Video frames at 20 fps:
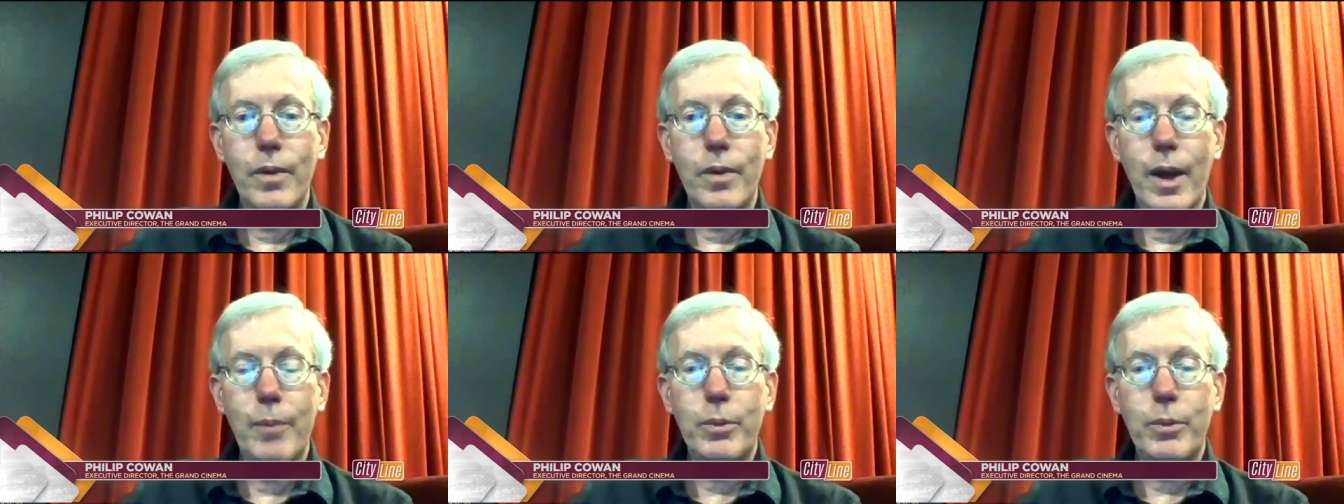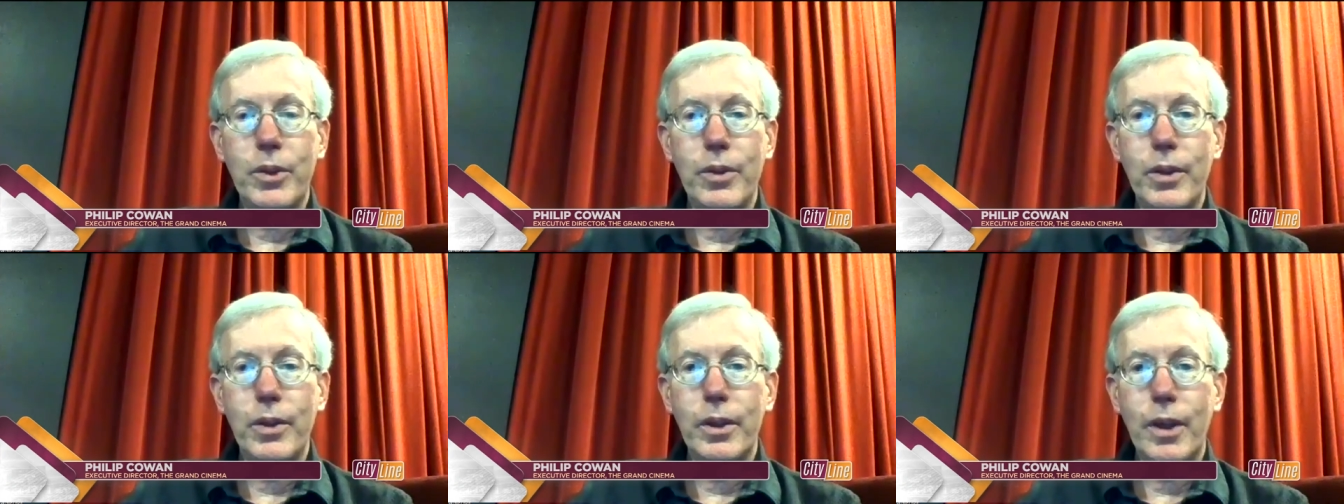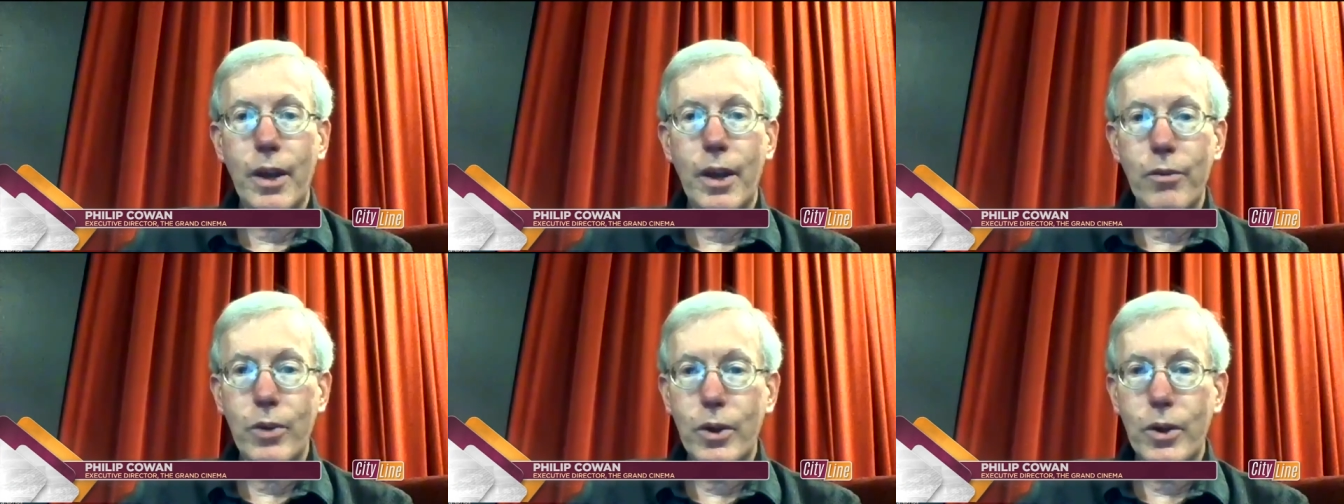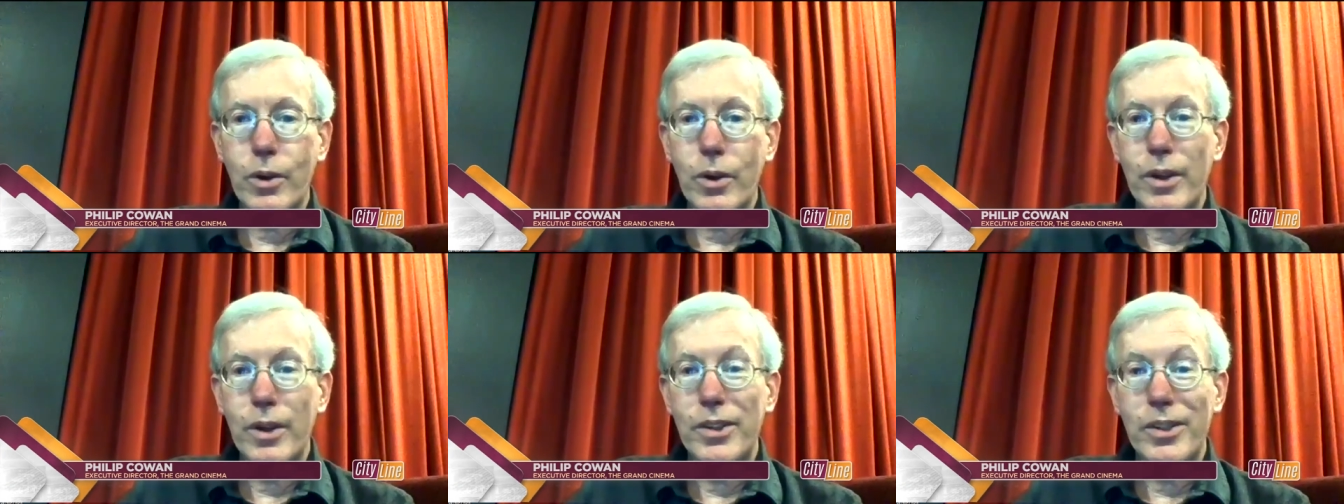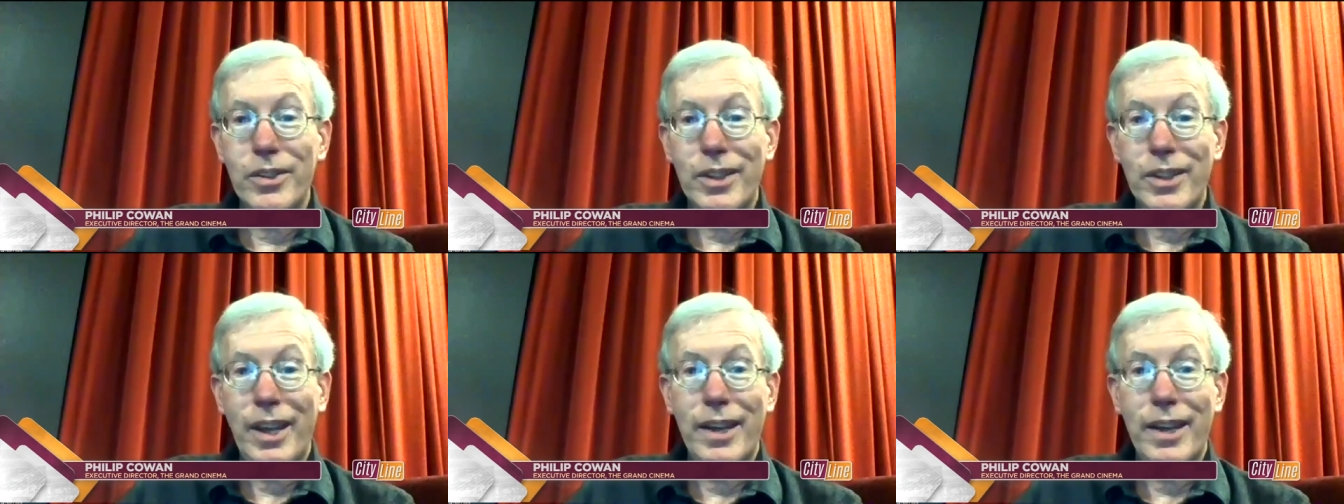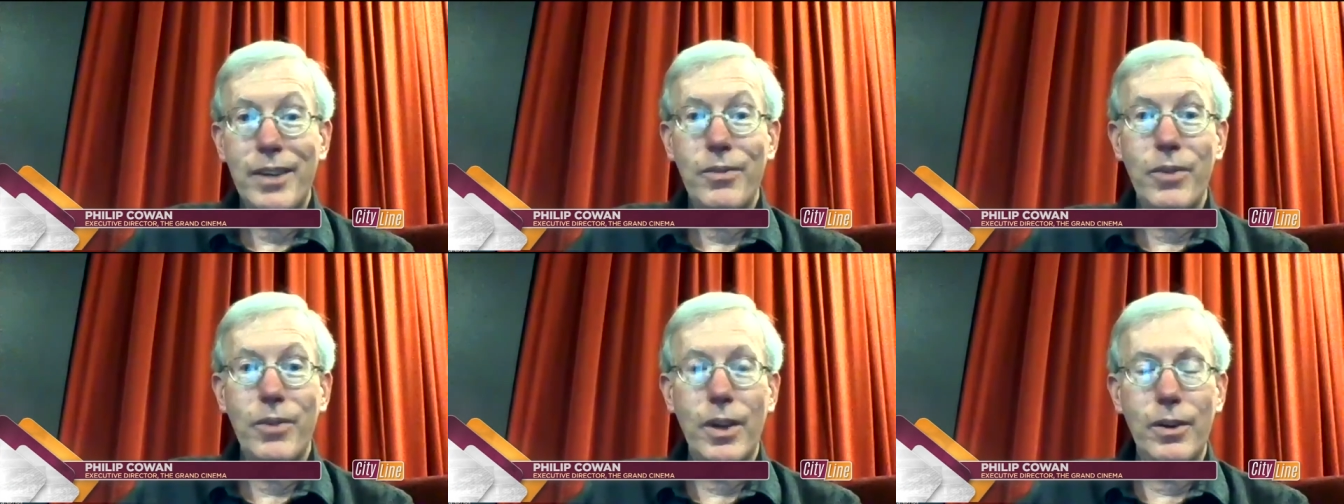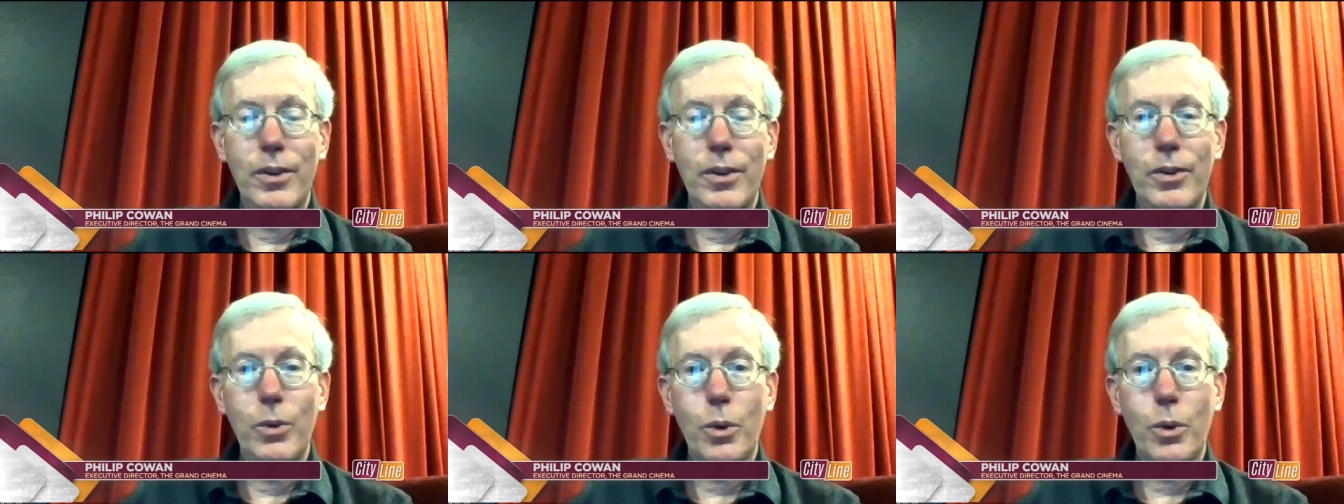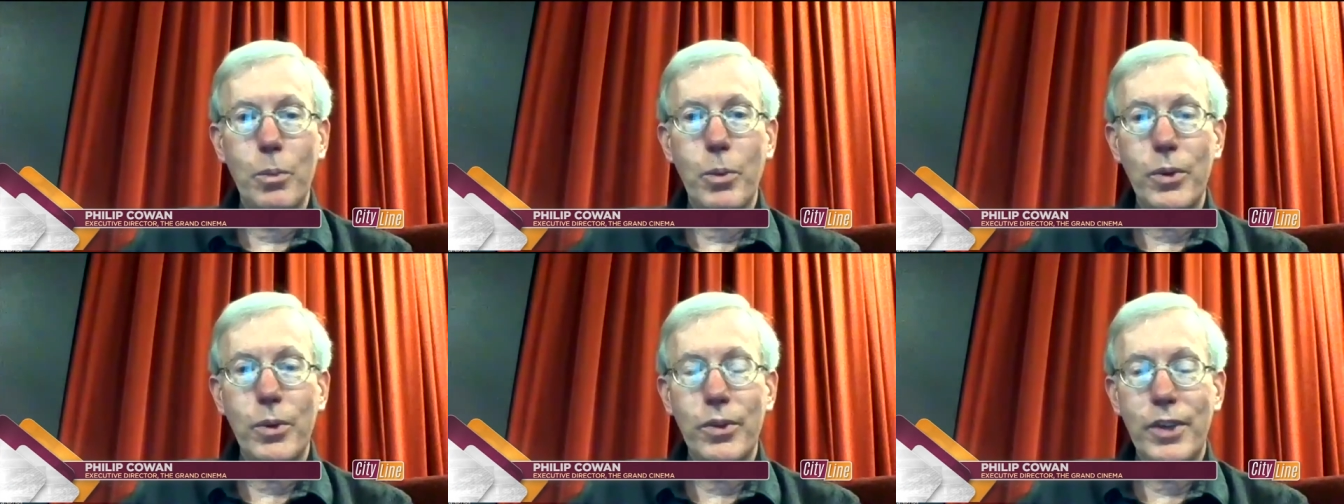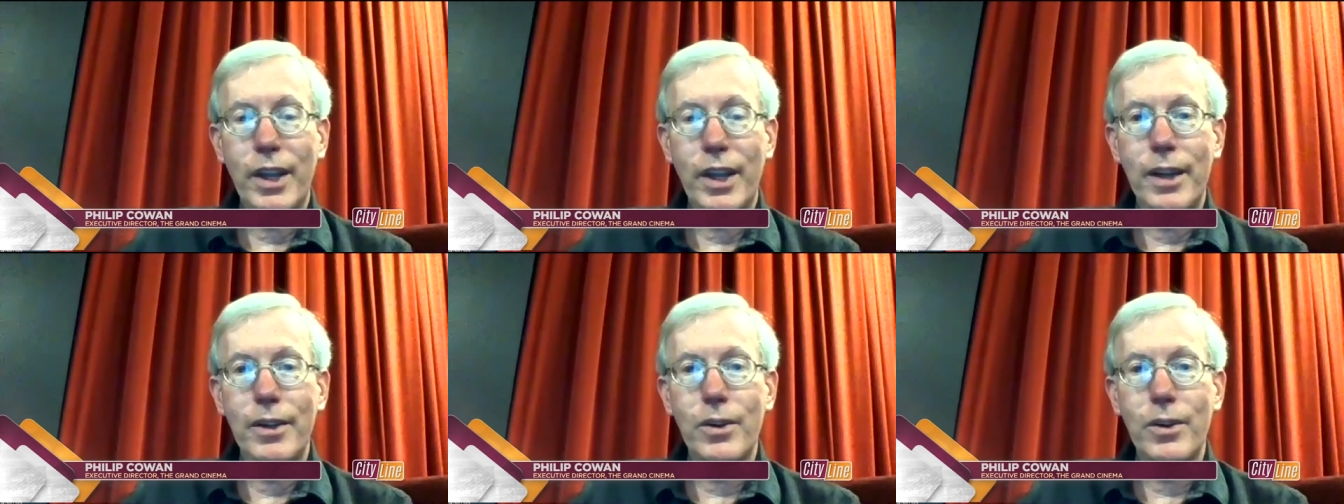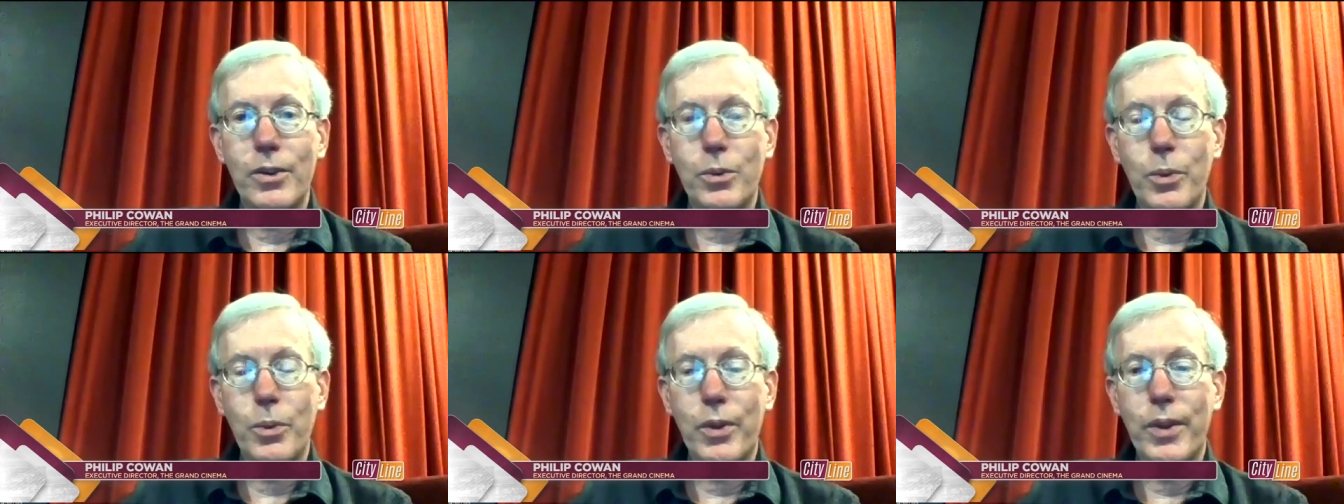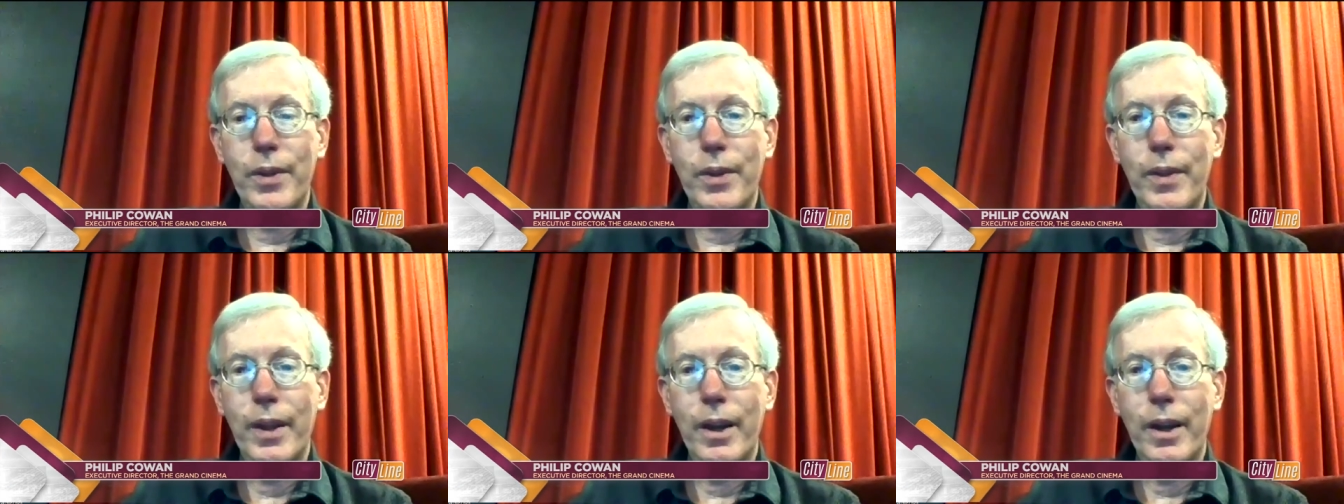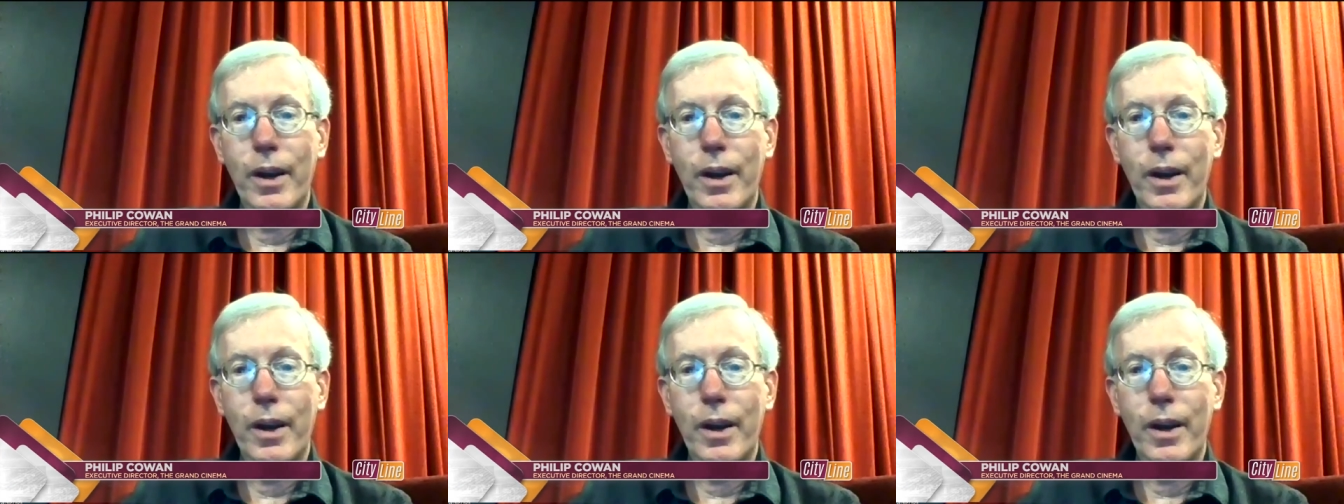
up to the governor and just kind of normal standards within the